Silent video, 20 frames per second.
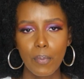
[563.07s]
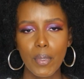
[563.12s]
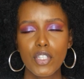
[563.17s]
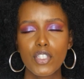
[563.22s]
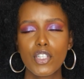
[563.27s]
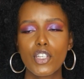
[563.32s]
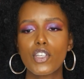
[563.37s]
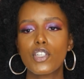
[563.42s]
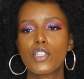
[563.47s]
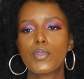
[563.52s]
Make
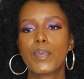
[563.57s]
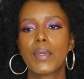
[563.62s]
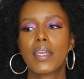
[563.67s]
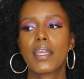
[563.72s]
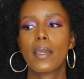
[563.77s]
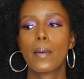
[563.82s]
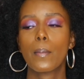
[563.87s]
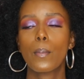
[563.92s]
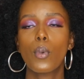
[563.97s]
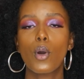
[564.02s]
sure you're
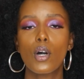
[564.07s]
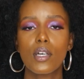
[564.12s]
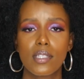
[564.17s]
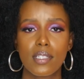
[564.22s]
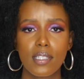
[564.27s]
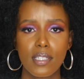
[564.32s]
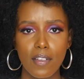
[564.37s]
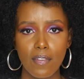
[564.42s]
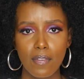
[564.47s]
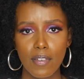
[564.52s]
speaking
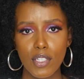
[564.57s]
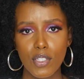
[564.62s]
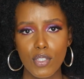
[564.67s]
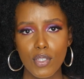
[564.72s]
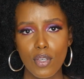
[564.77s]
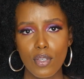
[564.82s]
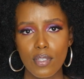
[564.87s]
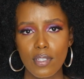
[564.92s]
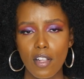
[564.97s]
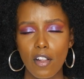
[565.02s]
positively
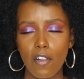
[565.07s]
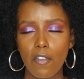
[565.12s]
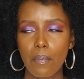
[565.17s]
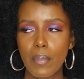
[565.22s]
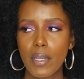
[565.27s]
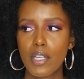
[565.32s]
to yourself.